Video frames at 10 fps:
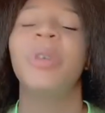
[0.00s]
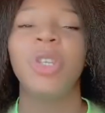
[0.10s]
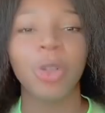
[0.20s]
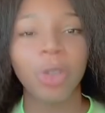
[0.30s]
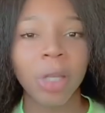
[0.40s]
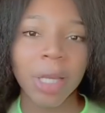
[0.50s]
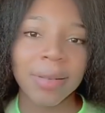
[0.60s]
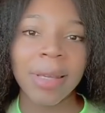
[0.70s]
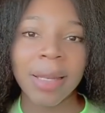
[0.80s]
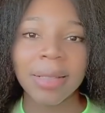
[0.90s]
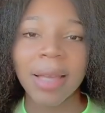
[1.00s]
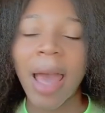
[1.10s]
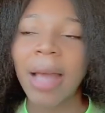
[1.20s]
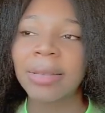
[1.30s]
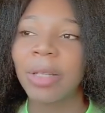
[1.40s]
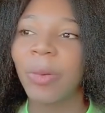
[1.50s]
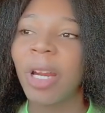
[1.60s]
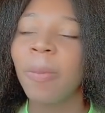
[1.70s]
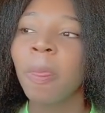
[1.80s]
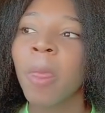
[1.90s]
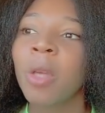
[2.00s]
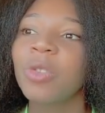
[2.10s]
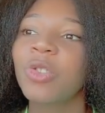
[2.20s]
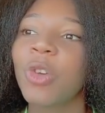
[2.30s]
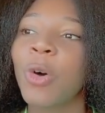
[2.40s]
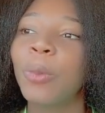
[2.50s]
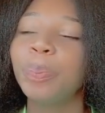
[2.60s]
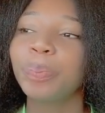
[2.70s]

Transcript: but you're looking into getting to acting right so